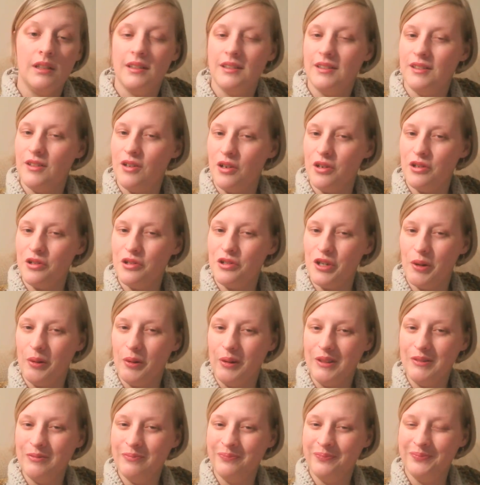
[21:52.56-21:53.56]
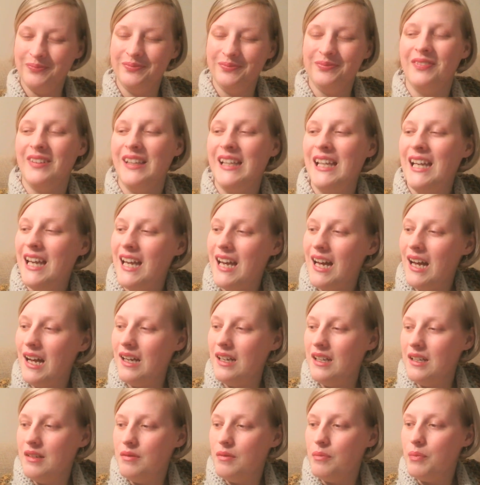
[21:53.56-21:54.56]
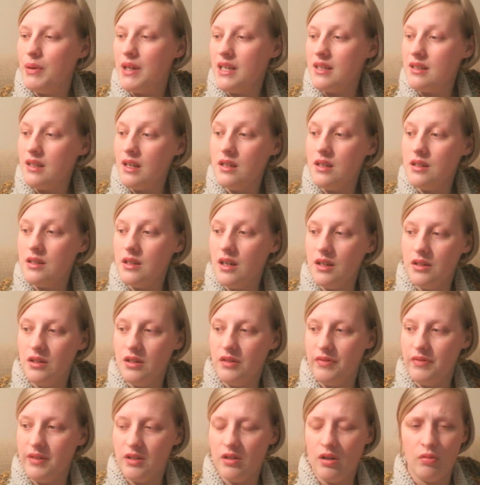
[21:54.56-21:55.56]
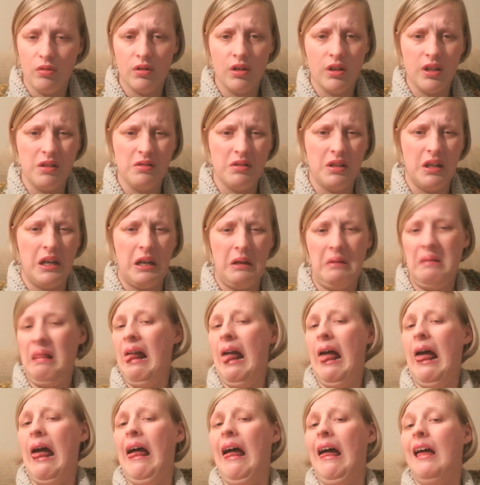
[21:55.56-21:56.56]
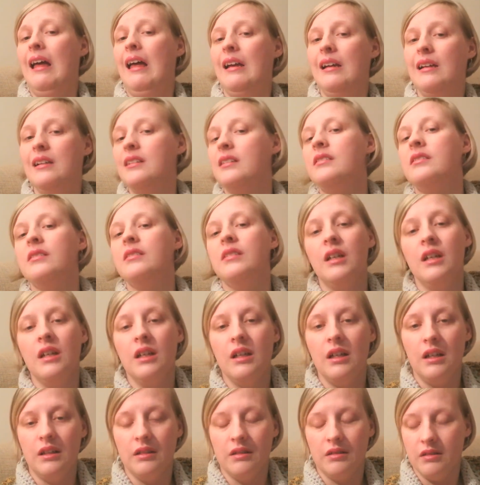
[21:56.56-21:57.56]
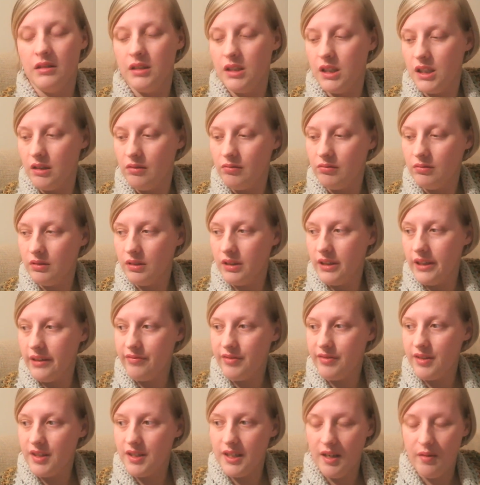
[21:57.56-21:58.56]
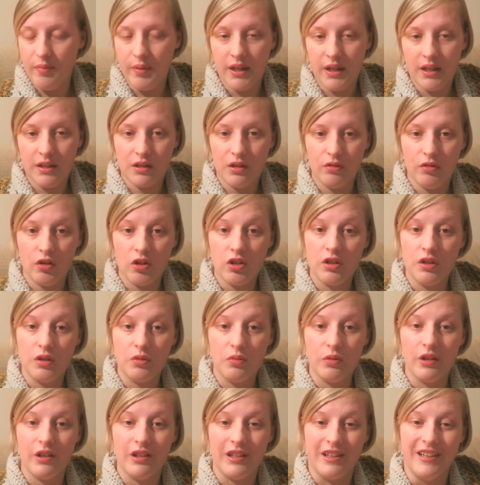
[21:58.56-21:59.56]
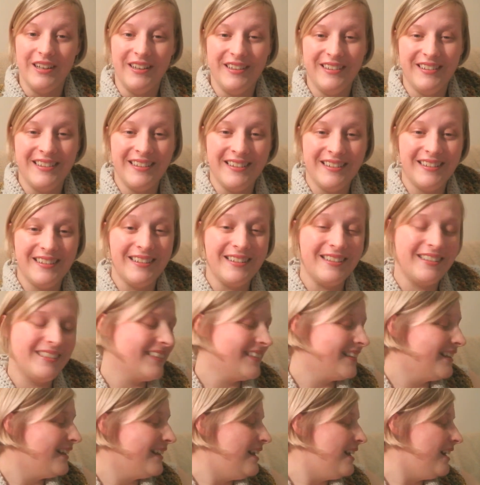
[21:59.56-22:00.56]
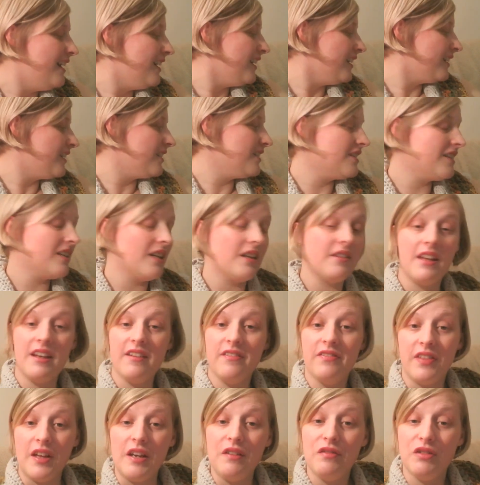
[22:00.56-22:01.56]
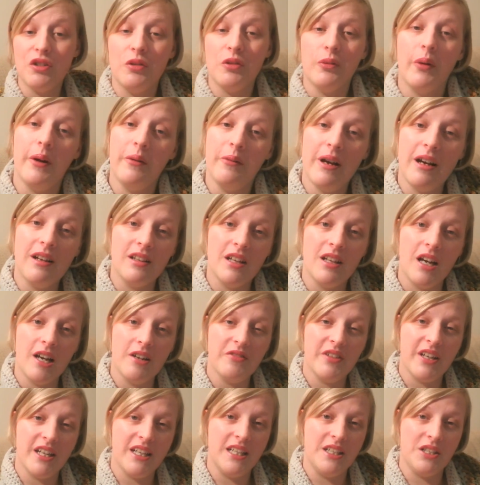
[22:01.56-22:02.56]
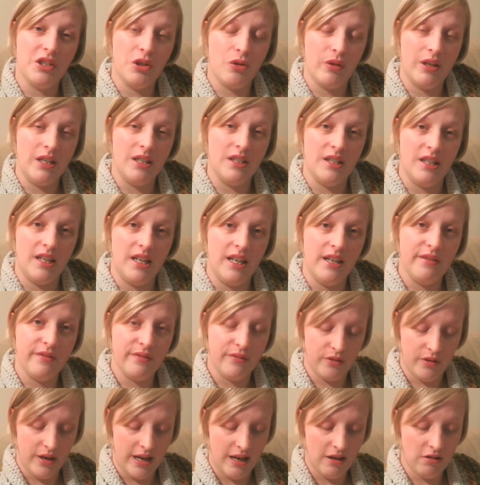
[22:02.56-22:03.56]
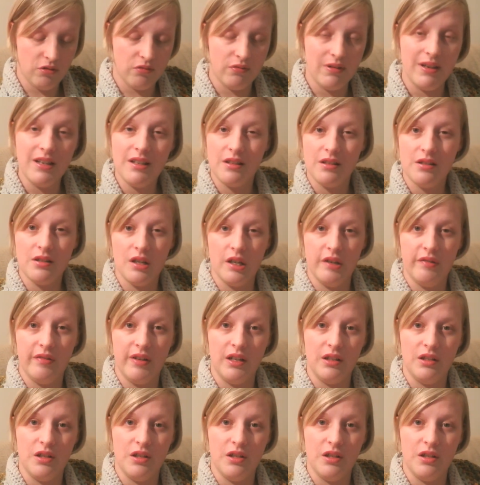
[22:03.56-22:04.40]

not a shower. But it's nice enough. It's not one of those that I go and give the tea bags to Ross's work, because they've done quite well. I'm getting into green tea for health reasons. I've had